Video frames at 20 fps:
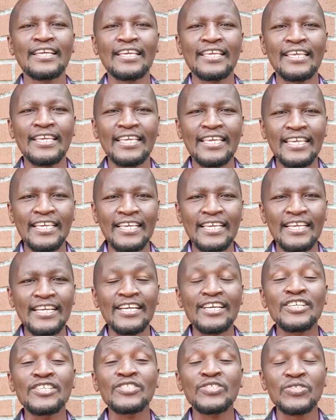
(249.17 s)
King
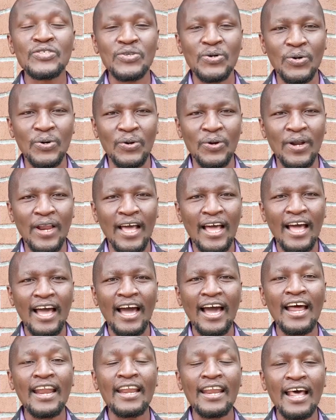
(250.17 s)
Saul,
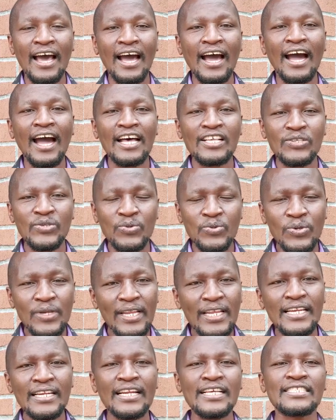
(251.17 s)
and as we
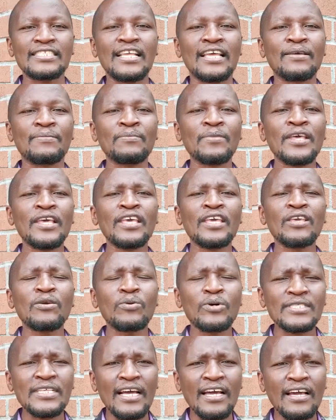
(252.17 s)
read last time, he
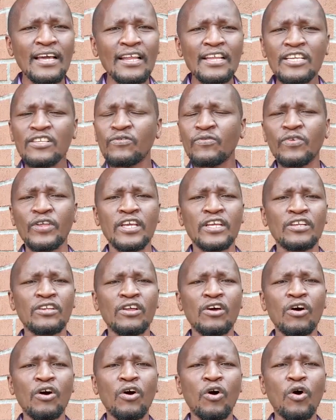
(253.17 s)
was a great friend
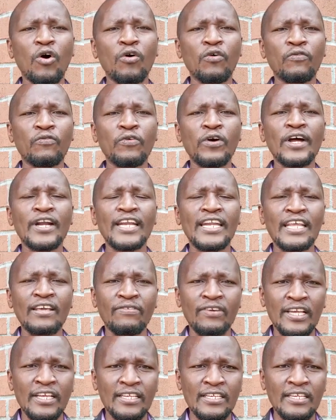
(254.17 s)
of
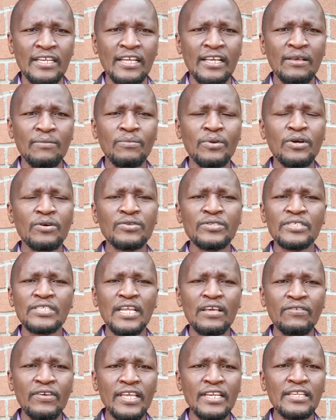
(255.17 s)
David, because
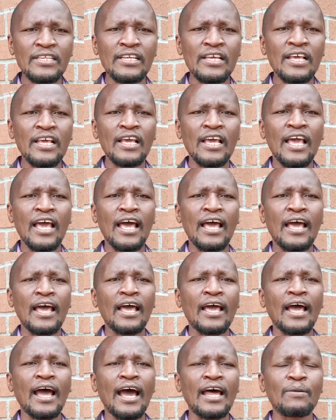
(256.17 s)
David
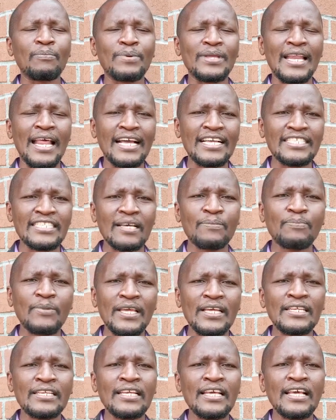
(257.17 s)
had been
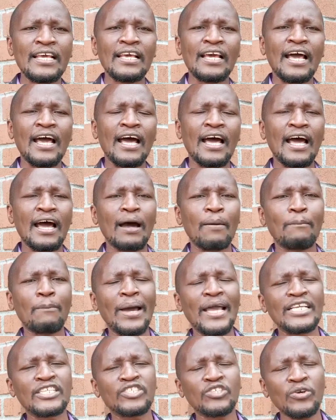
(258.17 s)
accepted
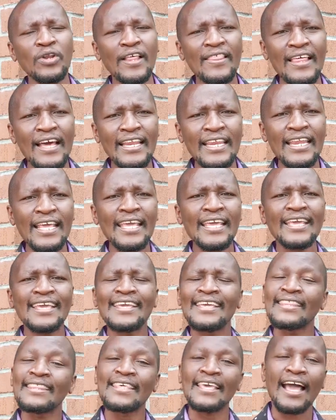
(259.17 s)
by Jonathan
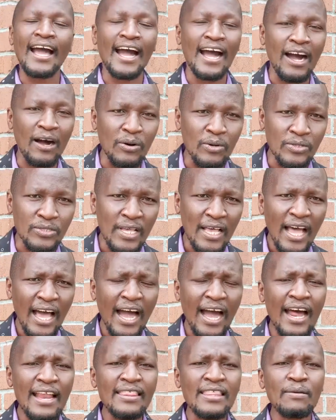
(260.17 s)
in their house,
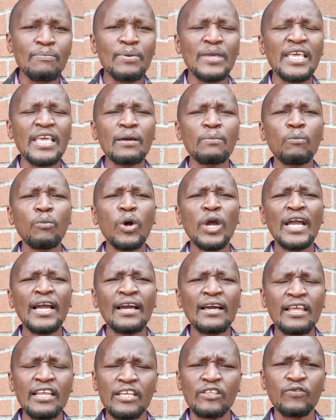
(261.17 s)
and they became
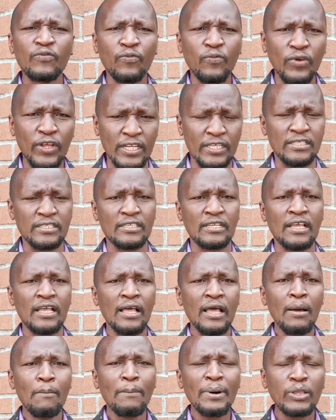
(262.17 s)
great friends.
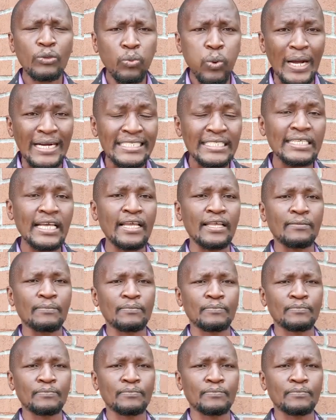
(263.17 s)
But one time,